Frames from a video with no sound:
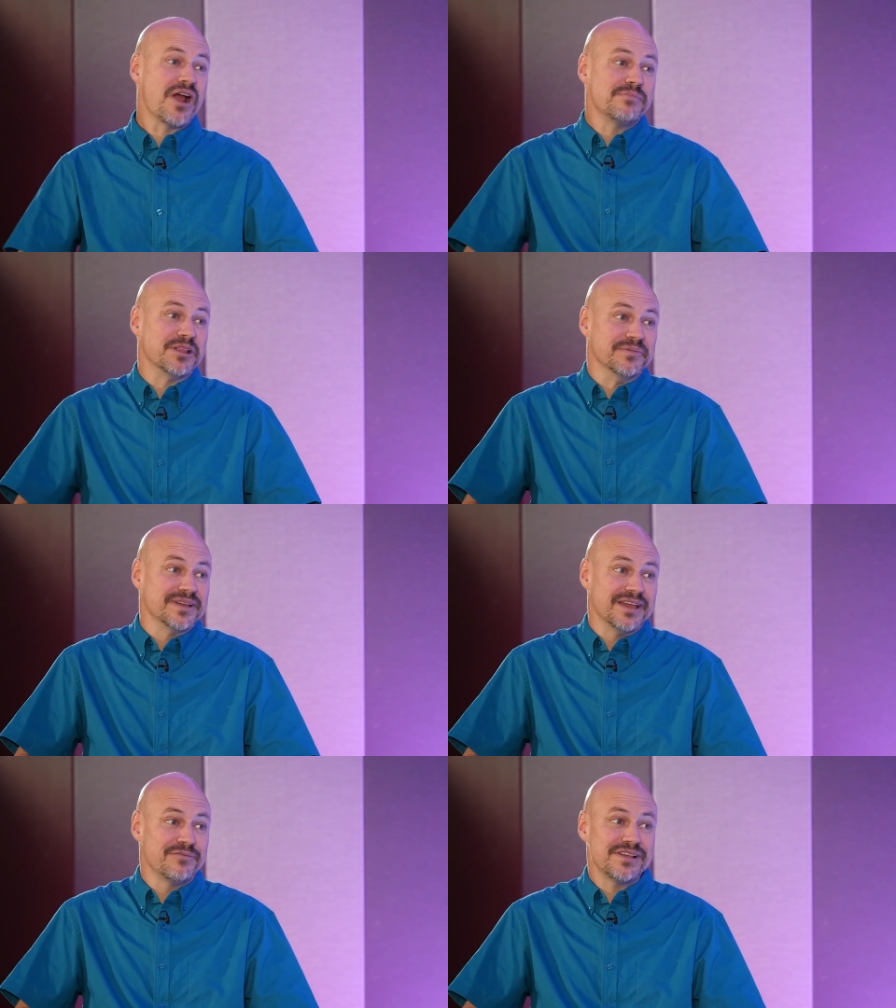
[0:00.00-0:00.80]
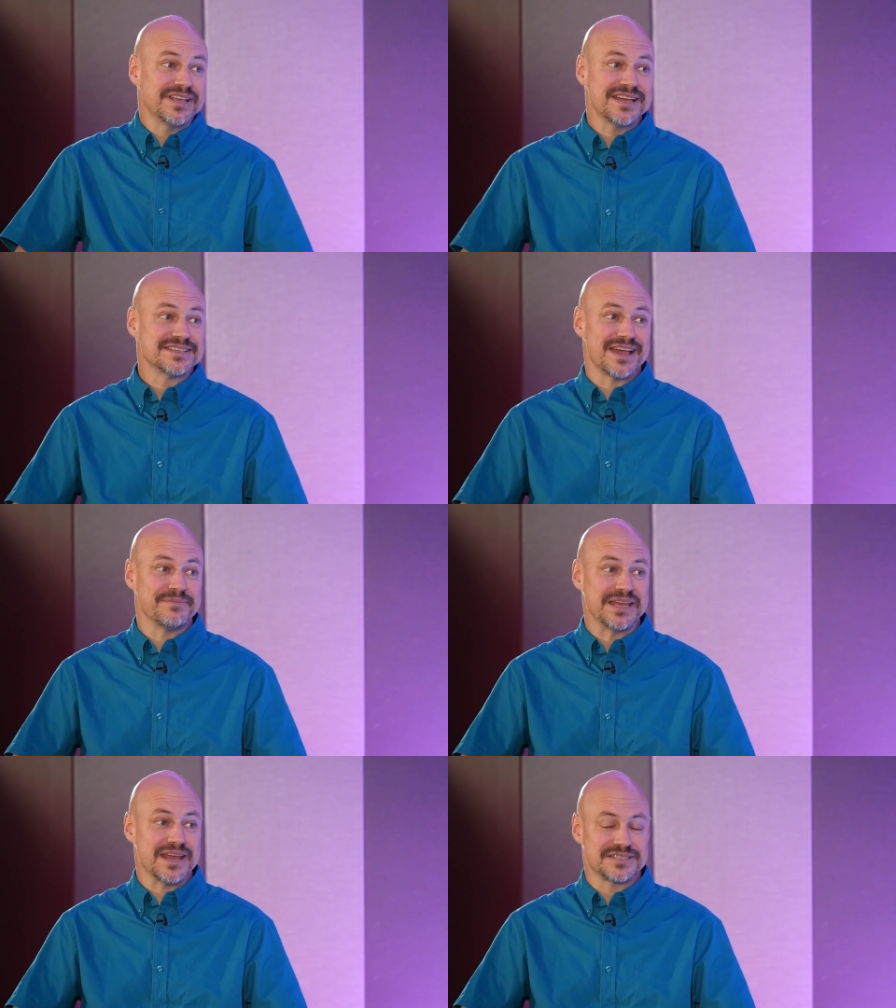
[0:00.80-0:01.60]
problem. It really is. I
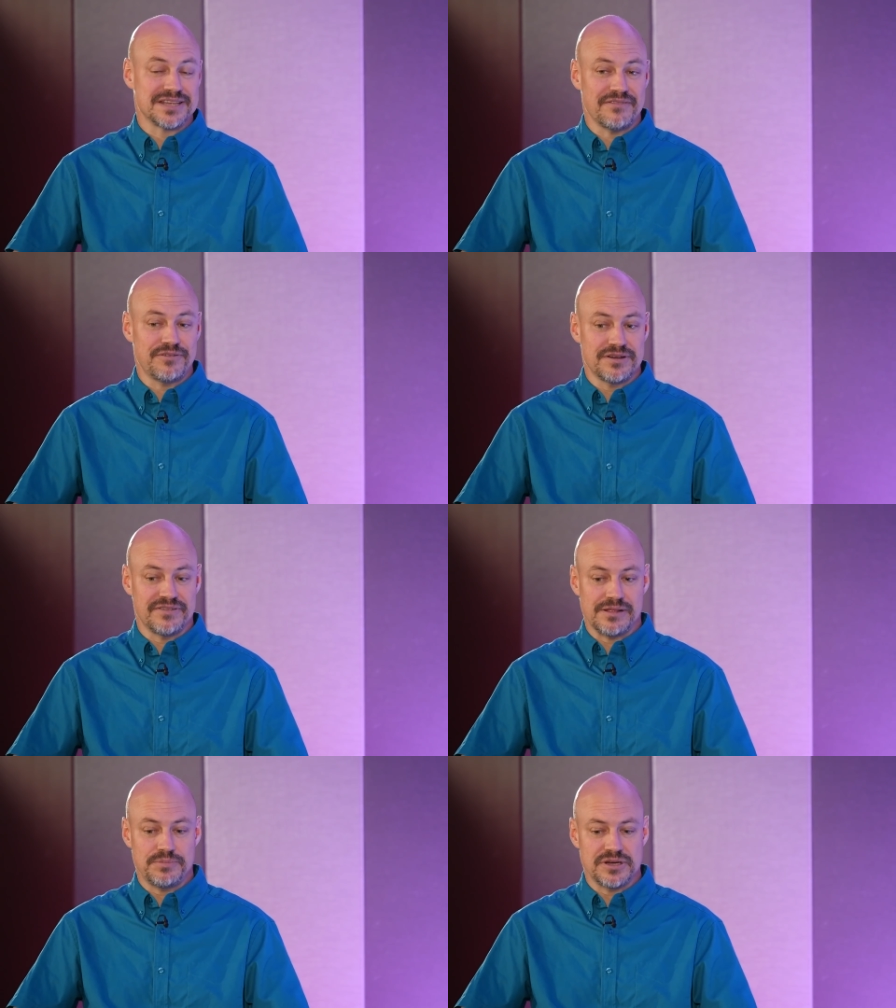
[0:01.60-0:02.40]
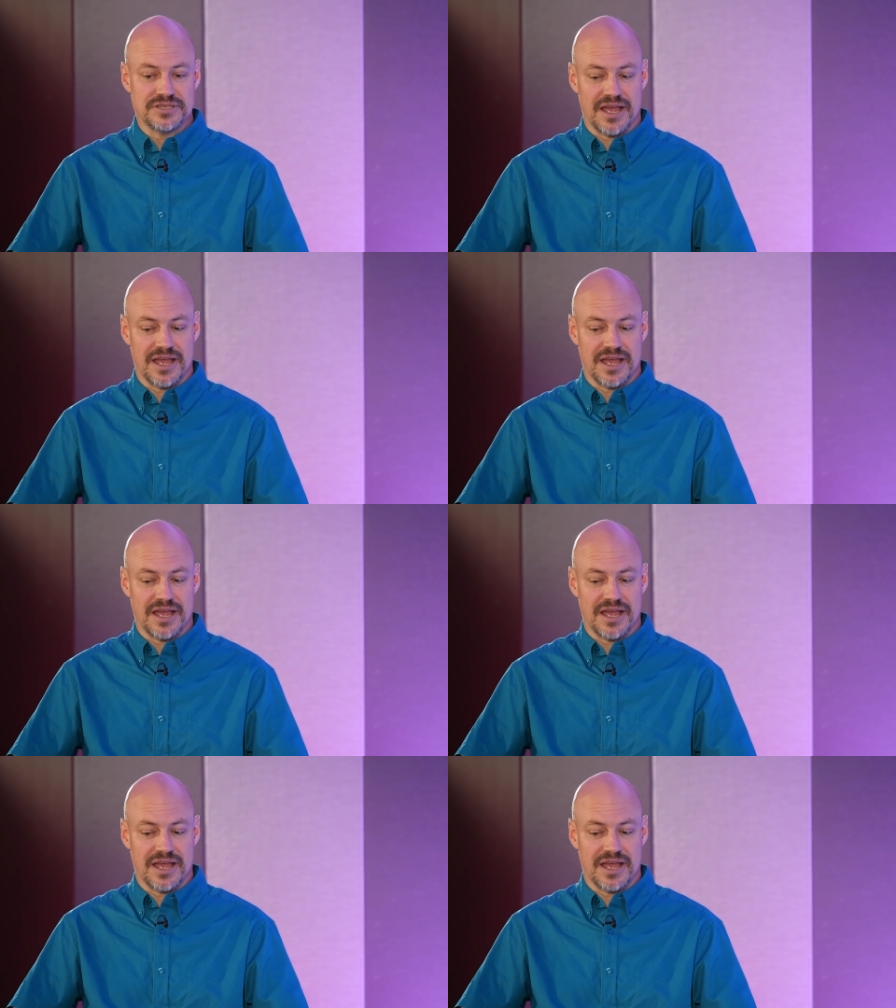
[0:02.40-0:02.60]
mean, as software developers,